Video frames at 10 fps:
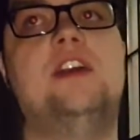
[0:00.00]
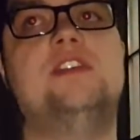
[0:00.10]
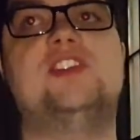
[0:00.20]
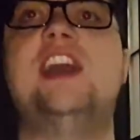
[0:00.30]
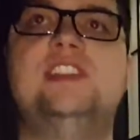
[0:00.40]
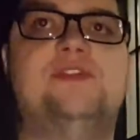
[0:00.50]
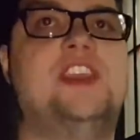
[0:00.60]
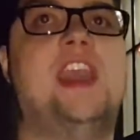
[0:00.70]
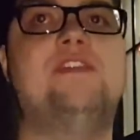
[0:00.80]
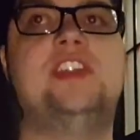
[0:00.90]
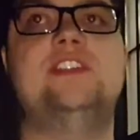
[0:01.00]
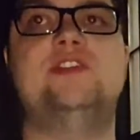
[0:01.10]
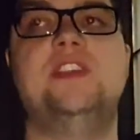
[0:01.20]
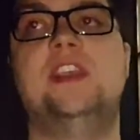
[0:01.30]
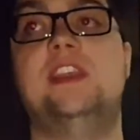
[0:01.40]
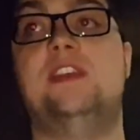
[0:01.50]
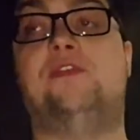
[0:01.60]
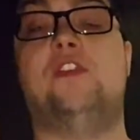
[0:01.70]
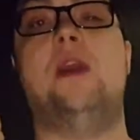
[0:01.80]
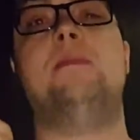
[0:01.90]
scientific evidence
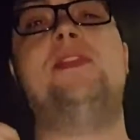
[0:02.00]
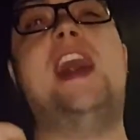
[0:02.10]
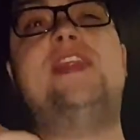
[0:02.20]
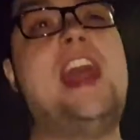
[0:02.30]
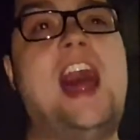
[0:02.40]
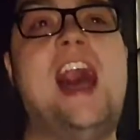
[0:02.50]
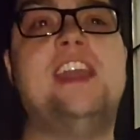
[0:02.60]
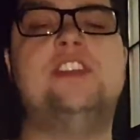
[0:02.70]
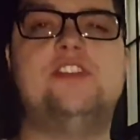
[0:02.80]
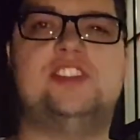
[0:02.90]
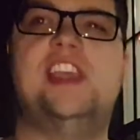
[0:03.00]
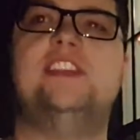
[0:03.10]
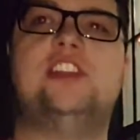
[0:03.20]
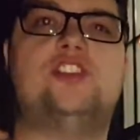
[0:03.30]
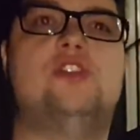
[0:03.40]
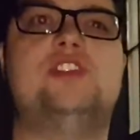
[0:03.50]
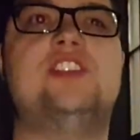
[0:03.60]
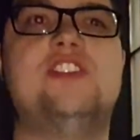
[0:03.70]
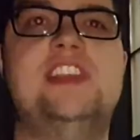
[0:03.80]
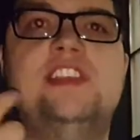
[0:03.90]
from that I understand that shows that
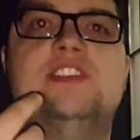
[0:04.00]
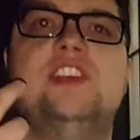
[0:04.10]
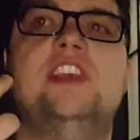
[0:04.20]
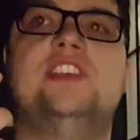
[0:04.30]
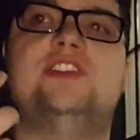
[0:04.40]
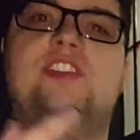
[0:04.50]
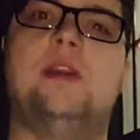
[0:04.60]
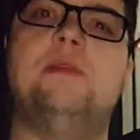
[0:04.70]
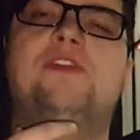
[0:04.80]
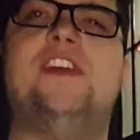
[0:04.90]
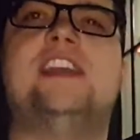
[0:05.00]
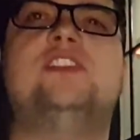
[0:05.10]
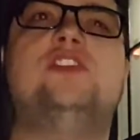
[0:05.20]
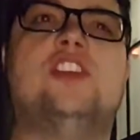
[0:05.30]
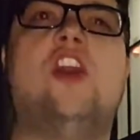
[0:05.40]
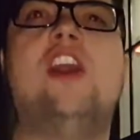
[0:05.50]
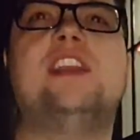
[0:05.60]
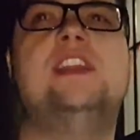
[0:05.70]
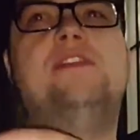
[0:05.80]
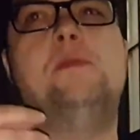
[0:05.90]
there is some effect to
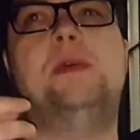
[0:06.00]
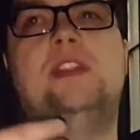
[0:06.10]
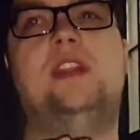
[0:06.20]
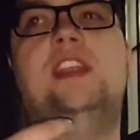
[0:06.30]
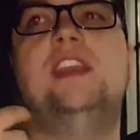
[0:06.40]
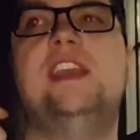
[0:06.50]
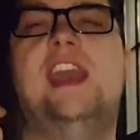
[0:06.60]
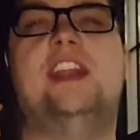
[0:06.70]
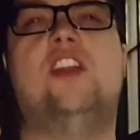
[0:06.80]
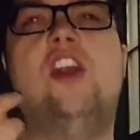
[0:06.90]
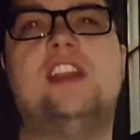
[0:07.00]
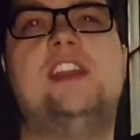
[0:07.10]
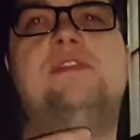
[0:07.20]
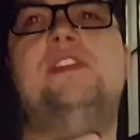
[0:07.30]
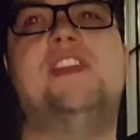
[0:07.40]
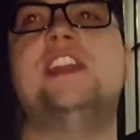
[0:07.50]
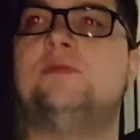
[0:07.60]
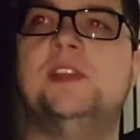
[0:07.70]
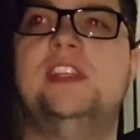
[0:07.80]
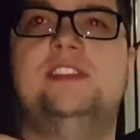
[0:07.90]
cognitive ability and cognitive
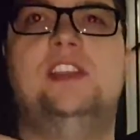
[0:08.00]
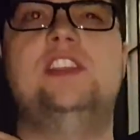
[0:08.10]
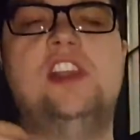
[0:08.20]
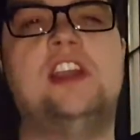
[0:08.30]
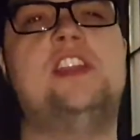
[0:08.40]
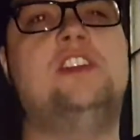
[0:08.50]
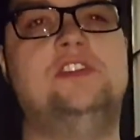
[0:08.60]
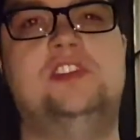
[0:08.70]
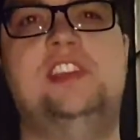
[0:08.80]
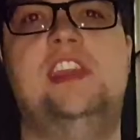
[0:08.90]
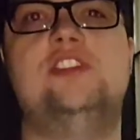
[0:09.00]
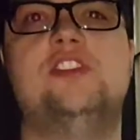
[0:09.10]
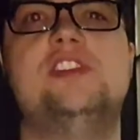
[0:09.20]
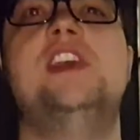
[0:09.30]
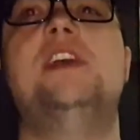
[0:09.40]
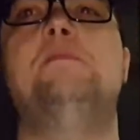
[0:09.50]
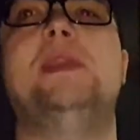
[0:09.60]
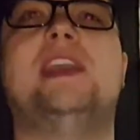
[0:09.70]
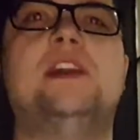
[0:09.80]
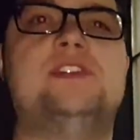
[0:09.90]
advancement in young adults and teenagers
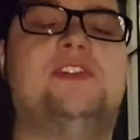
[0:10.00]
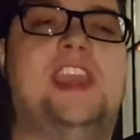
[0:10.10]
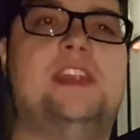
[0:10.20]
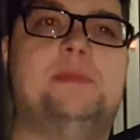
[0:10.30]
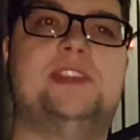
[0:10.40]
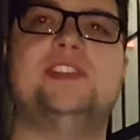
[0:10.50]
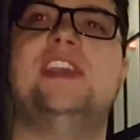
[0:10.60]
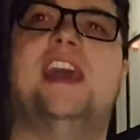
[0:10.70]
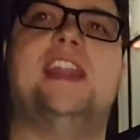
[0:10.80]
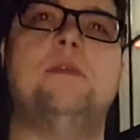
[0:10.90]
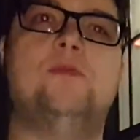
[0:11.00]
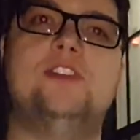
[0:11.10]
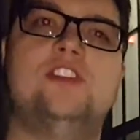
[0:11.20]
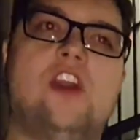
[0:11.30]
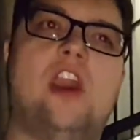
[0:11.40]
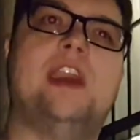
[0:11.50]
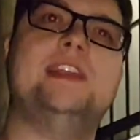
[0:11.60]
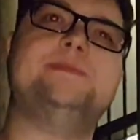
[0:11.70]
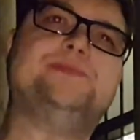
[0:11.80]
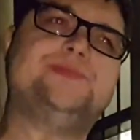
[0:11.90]
because of cannabis. And I would not
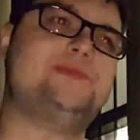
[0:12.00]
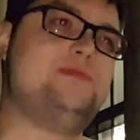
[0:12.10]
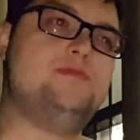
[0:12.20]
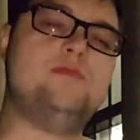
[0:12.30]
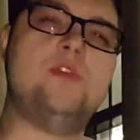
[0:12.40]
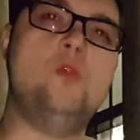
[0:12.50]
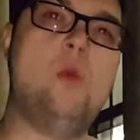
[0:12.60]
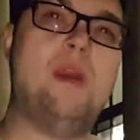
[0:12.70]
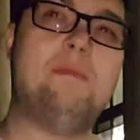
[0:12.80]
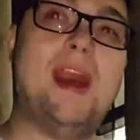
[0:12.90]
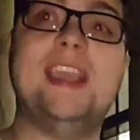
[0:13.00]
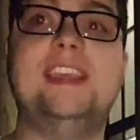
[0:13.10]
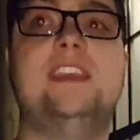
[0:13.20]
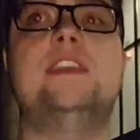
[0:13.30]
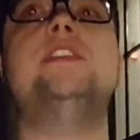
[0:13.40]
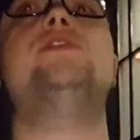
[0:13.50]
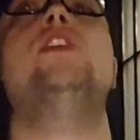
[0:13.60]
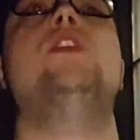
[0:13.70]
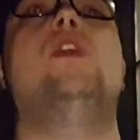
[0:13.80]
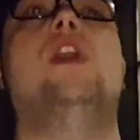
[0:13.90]
want my kids
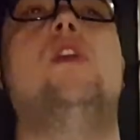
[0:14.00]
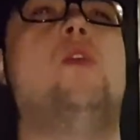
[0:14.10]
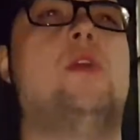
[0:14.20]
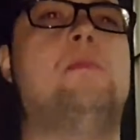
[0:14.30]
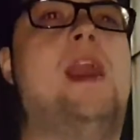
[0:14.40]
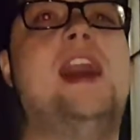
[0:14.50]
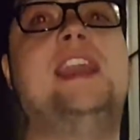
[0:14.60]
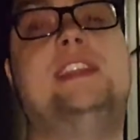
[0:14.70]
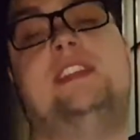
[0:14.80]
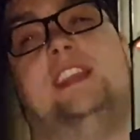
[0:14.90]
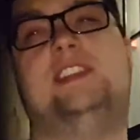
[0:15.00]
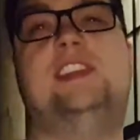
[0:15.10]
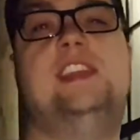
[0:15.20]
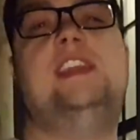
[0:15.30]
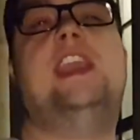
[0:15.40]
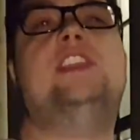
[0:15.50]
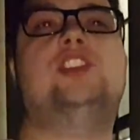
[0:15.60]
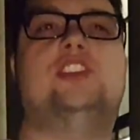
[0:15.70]
or my like teenage